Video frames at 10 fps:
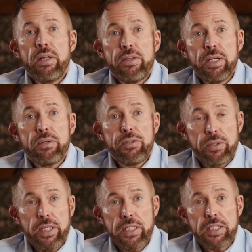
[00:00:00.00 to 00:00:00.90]
then you're
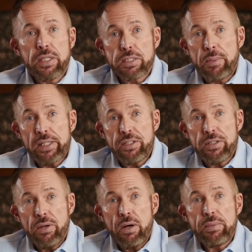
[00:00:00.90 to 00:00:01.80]
going to inspect the
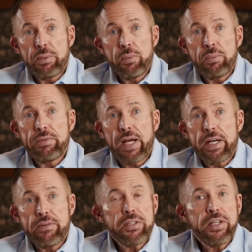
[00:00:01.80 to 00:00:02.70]
new home, and when we've got
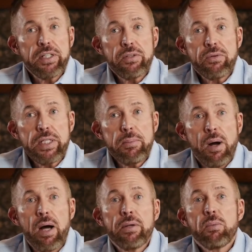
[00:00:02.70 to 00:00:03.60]
everything agreed
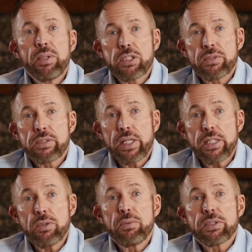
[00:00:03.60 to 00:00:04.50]
upon, we
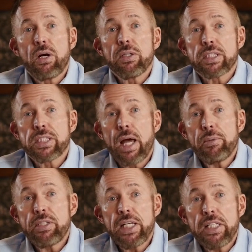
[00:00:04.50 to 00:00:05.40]
schedule what's called a
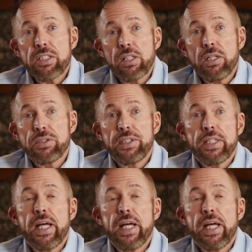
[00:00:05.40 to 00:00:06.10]
simultaneous closing.